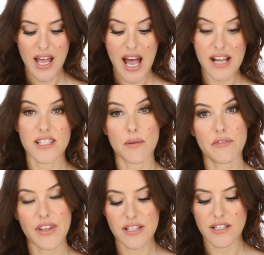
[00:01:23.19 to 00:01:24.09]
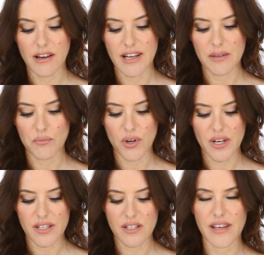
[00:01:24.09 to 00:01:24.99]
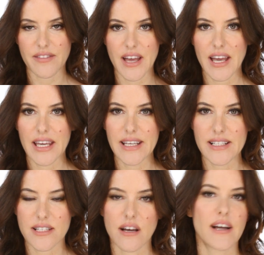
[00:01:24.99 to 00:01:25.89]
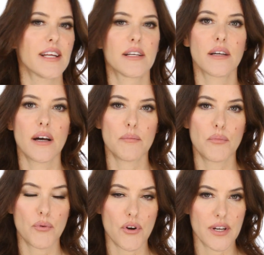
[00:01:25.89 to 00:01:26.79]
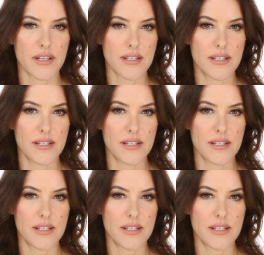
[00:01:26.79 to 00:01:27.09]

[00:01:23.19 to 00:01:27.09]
And some of their styling products, like their heat styling products,